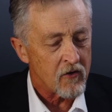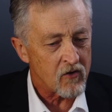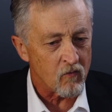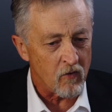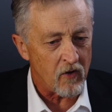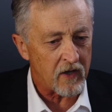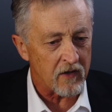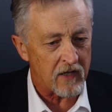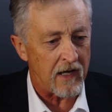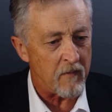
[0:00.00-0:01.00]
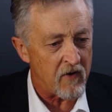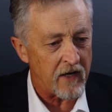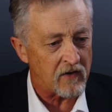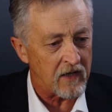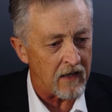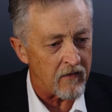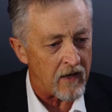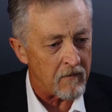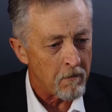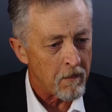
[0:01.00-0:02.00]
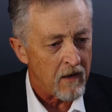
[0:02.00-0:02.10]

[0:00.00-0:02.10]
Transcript: to work and collaborate together,